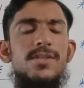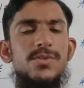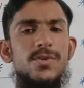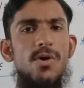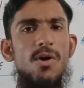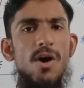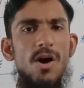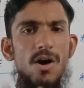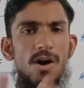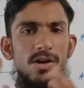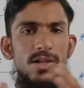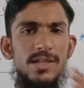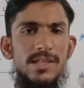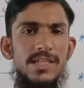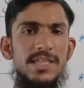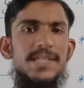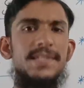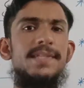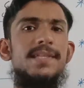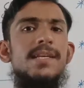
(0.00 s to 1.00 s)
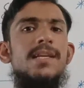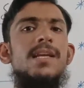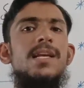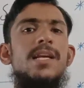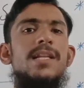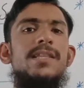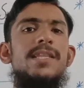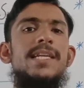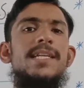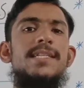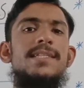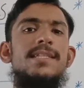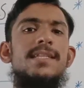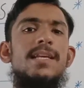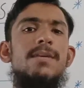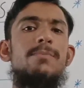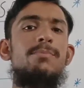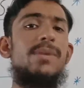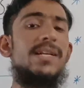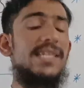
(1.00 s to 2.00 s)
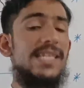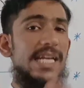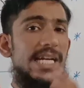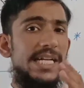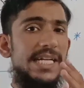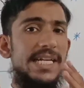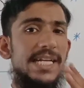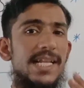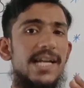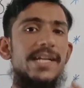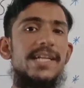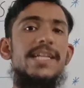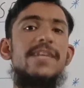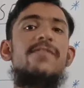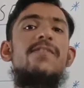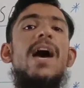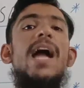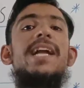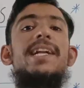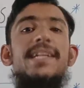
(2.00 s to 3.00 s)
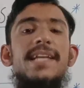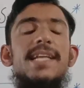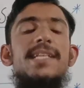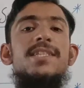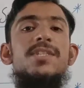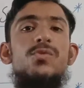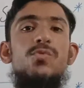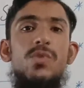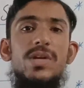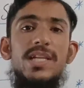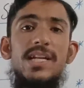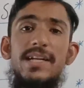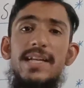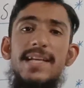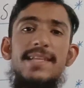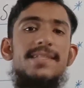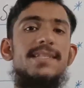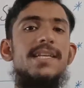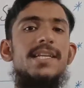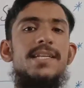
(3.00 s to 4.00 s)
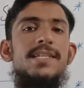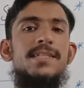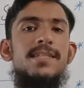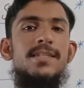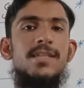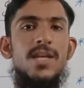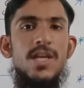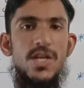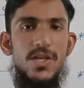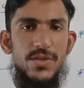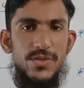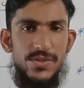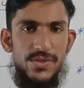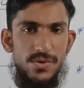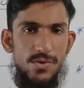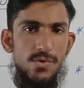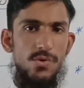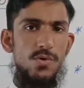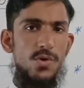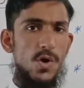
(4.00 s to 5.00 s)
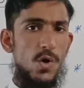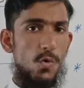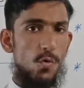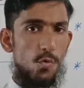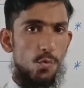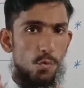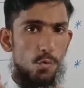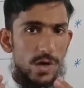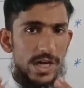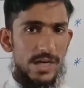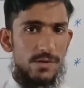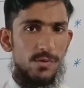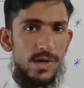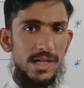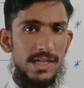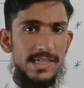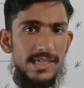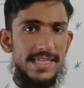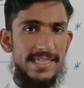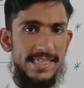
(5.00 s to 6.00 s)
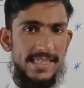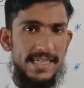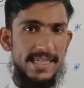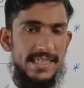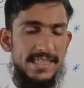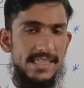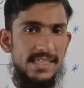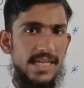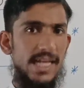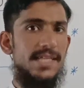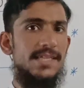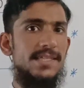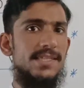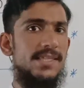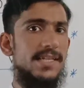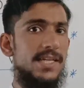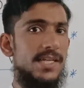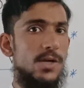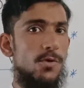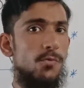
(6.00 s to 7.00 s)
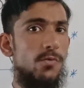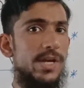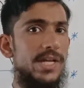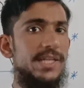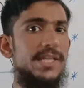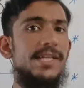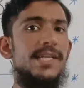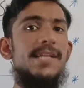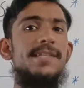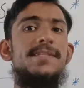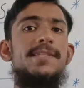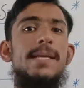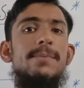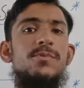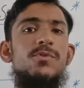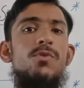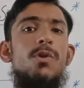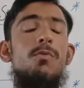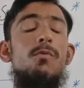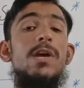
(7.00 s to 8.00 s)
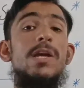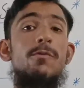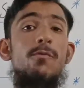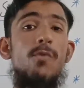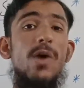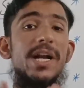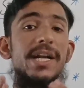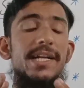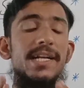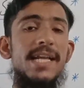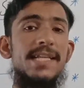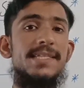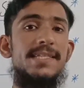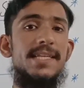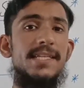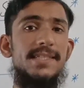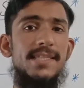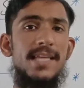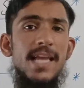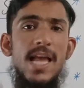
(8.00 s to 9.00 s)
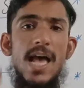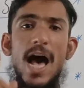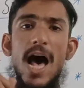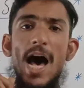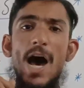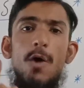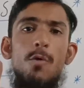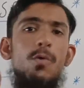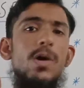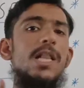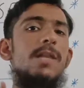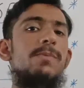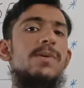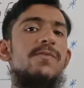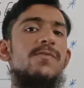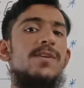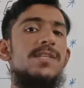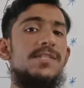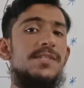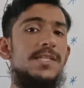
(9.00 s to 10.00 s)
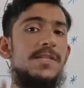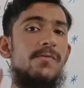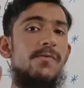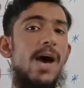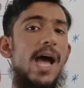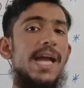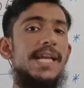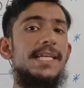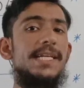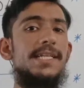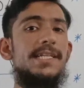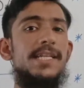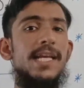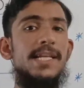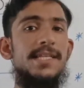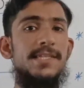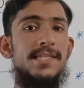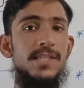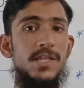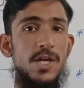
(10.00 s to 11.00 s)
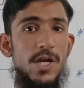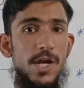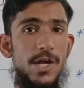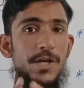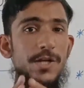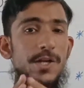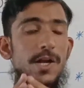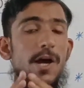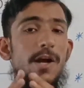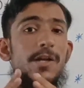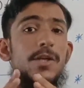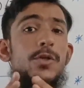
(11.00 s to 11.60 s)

So all these things, but they didn't define tense, what the tense is. So we will discuss tense in a very conceptual way. What tense is? I will be first defining tense, and